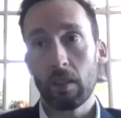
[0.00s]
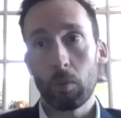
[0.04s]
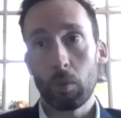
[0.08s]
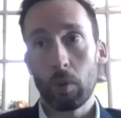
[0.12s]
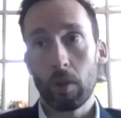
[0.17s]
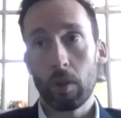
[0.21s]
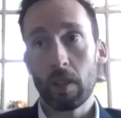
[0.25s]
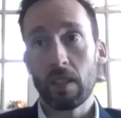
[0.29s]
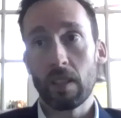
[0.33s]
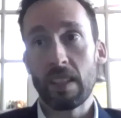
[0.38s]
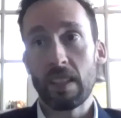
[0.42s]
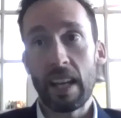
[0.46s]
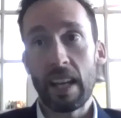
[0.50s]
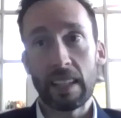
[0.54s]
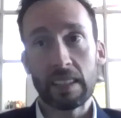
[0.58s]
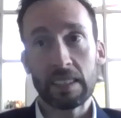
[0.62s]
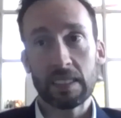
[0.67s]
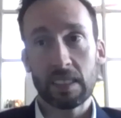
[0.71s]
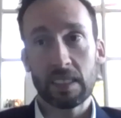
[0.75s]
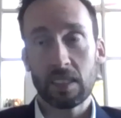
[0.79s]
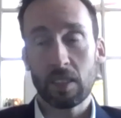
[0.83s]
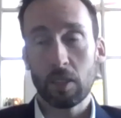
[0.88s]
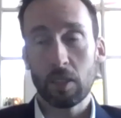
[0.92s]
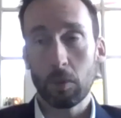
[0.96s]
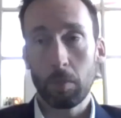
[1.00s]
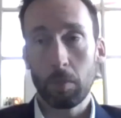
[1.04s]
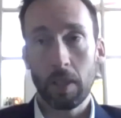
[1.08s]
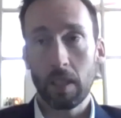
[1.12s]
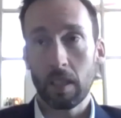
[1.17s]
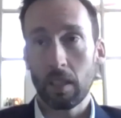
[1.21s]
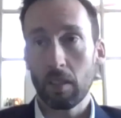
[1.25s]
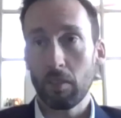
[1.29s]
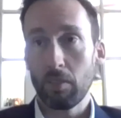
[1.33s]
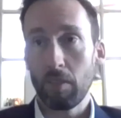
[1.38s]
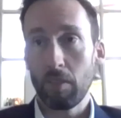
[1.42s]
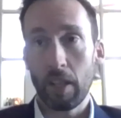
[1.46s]
With debt still
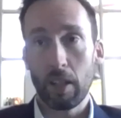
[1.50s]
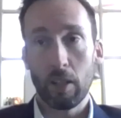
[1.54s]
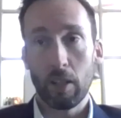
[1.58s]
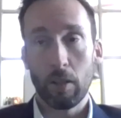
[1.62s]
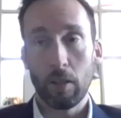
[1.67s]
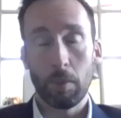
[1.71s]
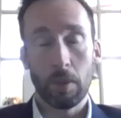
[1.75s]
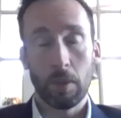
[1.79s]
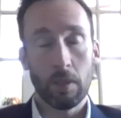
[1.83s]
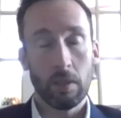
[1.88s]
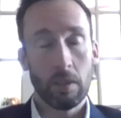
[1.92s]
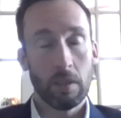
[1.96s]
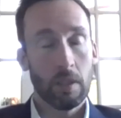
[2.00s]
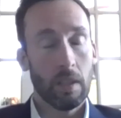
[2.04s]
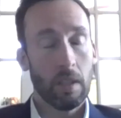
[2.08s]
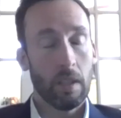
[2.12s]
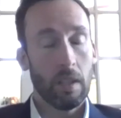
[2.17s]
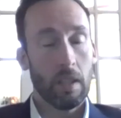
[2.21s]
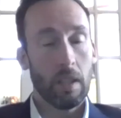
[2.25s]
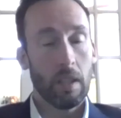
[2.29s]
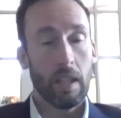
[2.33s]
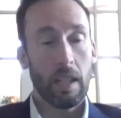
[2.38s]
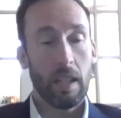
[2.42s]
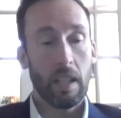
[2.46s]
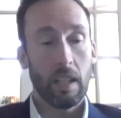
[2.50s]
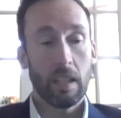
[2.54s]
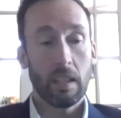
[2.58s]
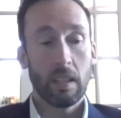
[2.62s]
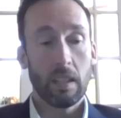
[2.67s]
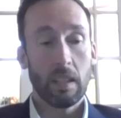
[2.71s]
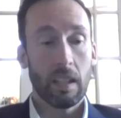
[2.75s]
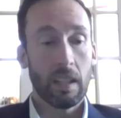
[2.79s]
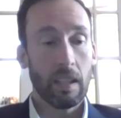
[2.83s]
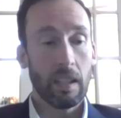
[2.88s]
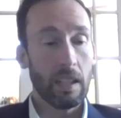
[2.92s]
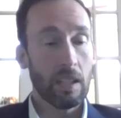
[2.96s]
being available
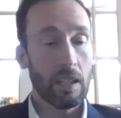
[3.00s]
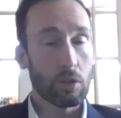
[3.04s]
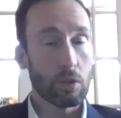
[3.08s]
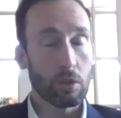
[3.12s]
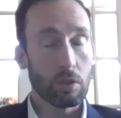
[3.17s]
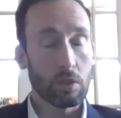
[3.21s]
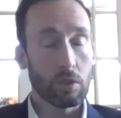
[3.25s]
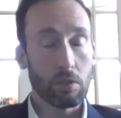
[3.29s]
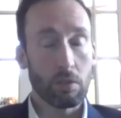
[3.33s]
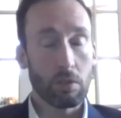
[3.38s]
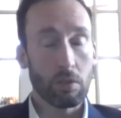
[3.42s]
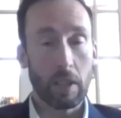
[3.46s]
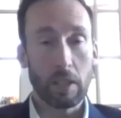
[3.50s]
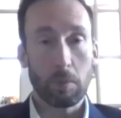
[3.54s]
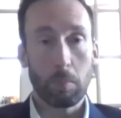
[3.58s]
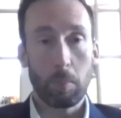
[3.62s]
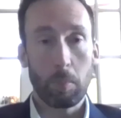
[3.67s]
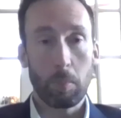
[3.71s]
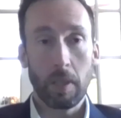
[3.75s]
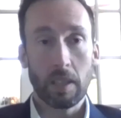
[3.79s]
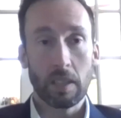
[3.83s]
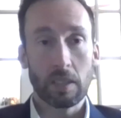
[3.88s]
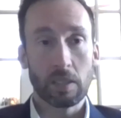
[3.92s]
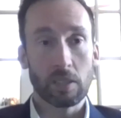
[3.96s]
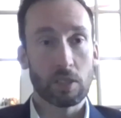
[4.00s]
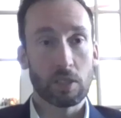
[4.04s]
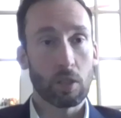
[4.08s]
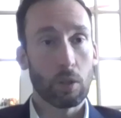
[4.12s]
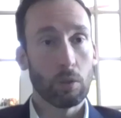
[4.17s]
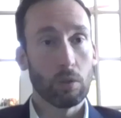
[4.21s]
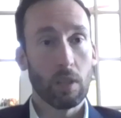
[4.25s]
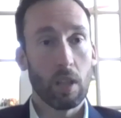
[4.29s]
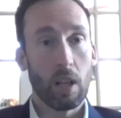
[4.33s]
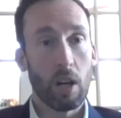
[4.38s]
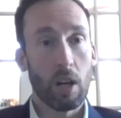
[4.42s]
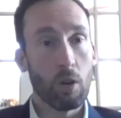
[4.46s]
and interest rates being so
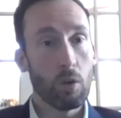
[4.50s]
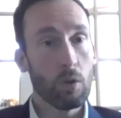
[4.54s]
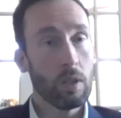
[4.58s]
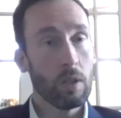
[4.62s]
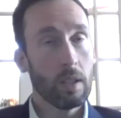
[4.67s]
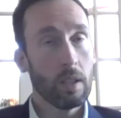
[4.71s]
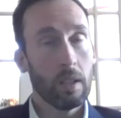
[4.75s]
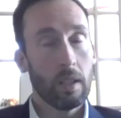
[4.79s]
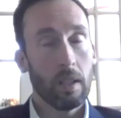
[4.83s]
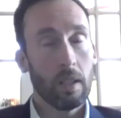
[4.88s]
low,